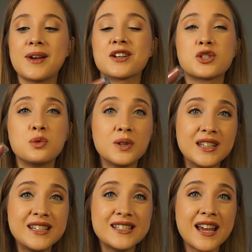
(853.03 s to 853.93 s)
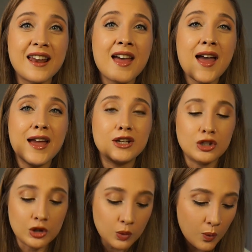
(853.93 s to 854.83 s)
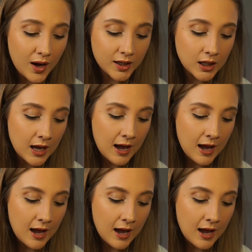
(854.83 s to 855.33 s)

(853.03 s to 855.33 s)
I actually really need to get a new one,